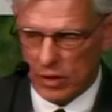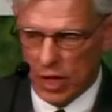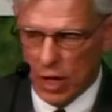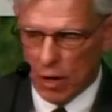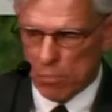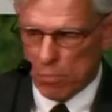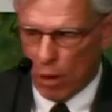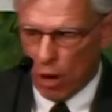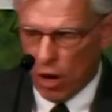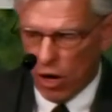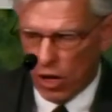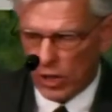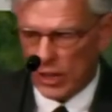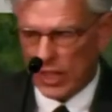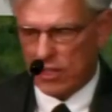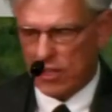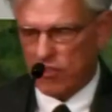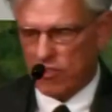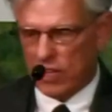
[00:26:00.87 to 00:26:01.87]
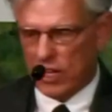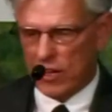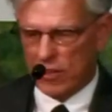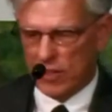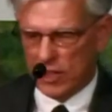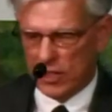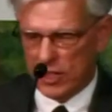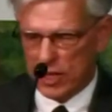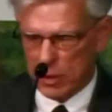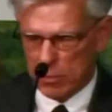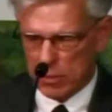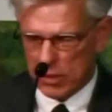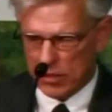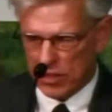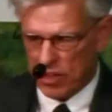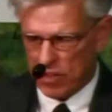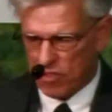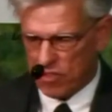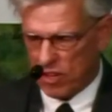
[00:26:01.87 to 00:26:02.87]
Paul, in his letter to
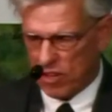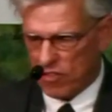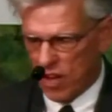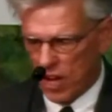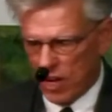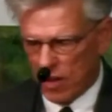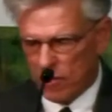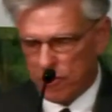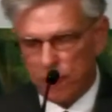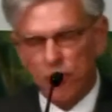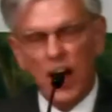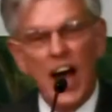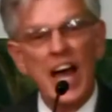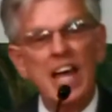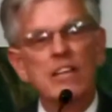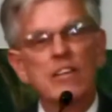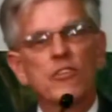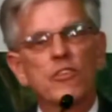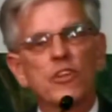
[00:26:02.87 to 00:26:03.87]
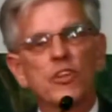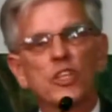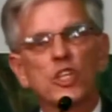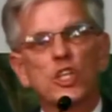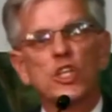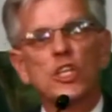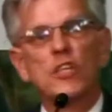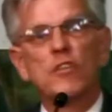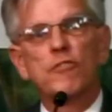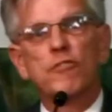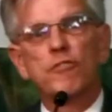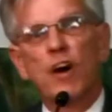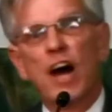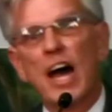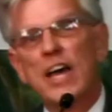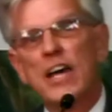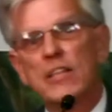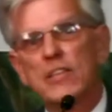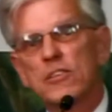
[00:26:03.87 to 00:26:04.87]
Timothy, says, "Fight the good
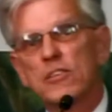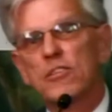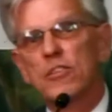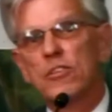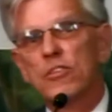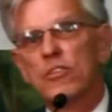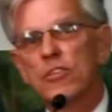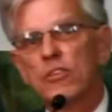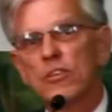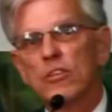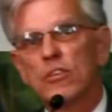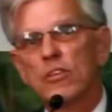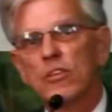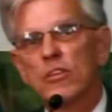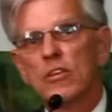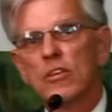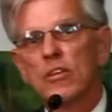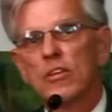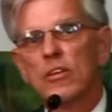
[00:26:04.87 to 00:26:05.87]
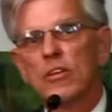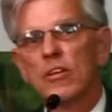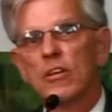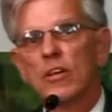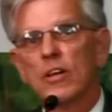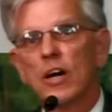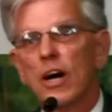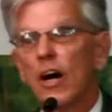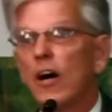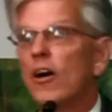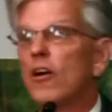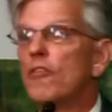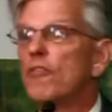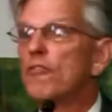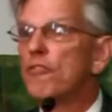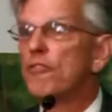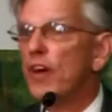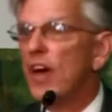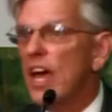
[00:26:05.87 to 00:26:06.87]
fight of
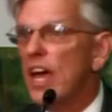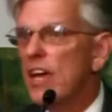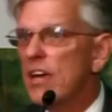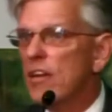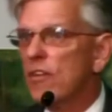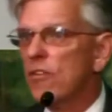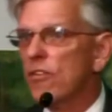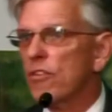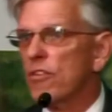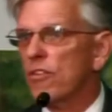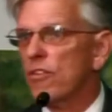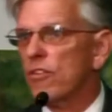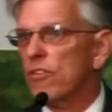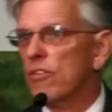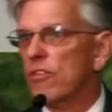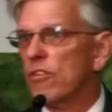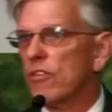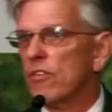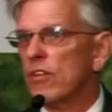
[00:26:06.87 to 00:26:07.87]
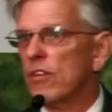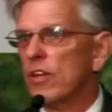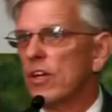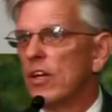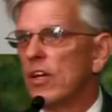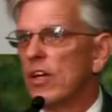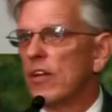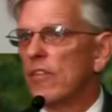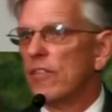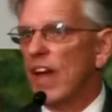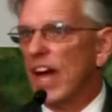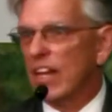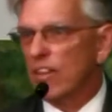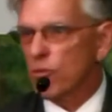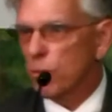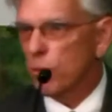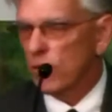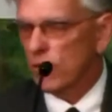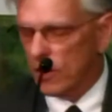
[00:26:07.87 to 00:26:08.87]
faith."
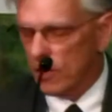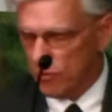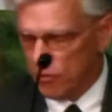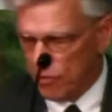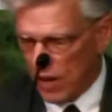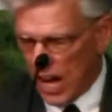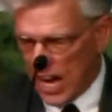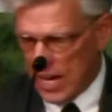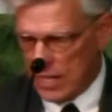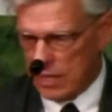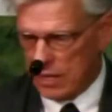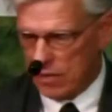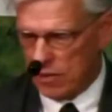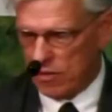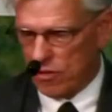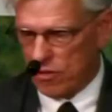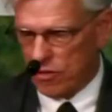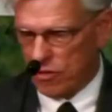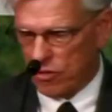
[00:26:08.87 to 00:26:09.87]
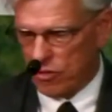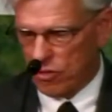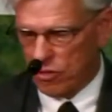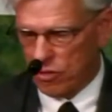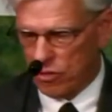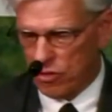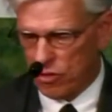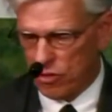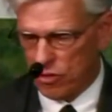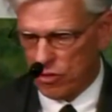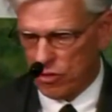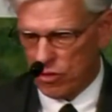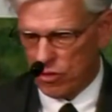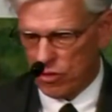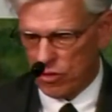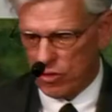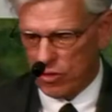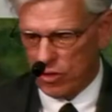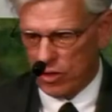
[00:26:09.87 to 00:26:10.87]
That's where the fight is.
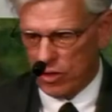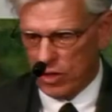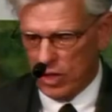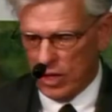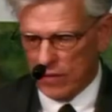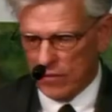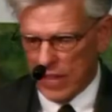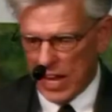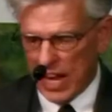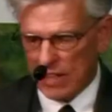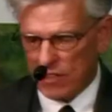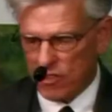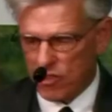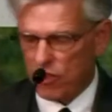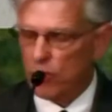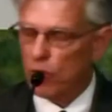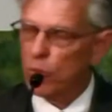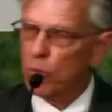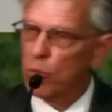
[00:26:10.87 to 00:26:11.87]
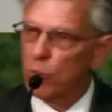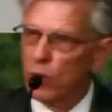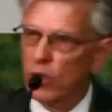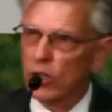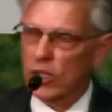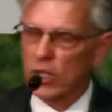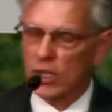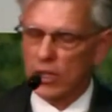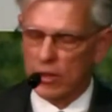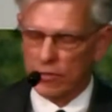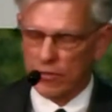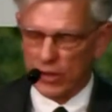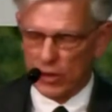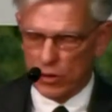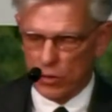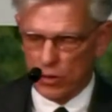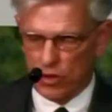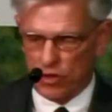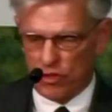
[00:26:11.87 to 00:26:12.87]
That's the work of the
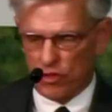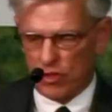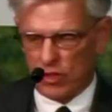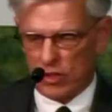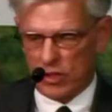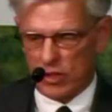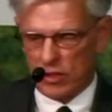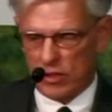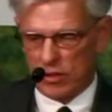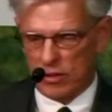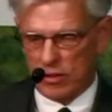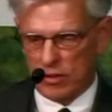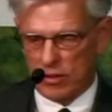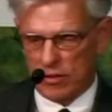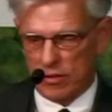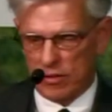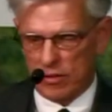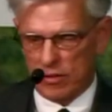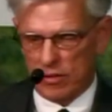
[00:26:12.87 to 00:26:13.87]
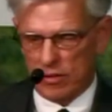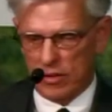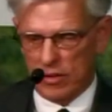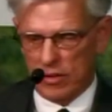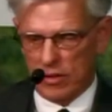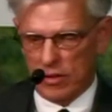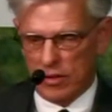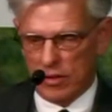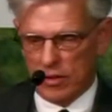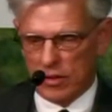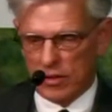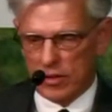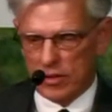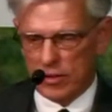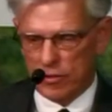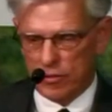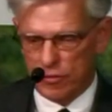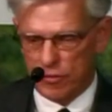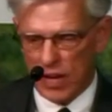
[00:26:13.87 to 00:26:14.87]
Christian,
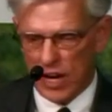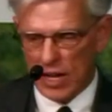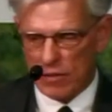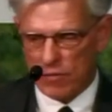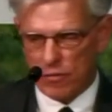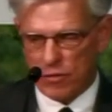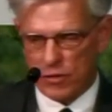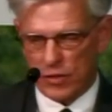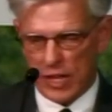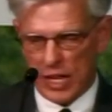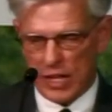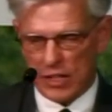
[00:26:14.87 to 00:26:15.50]
to fight for that